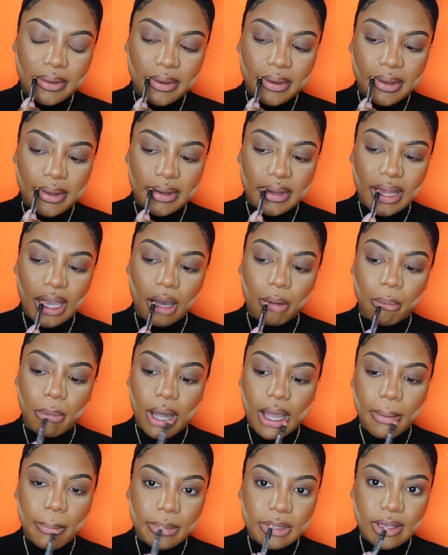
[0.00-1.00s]
and now
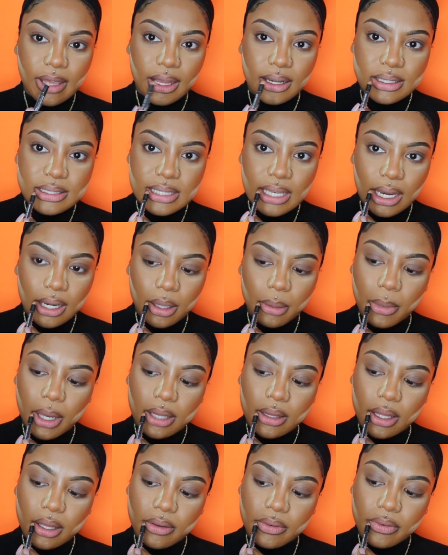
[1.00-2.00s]
my dad is not in
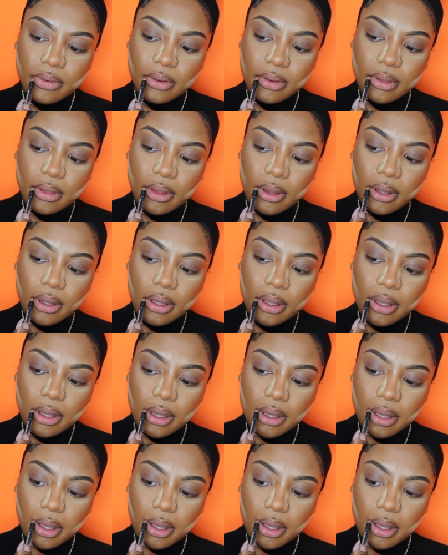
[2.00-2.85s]
my life. Like,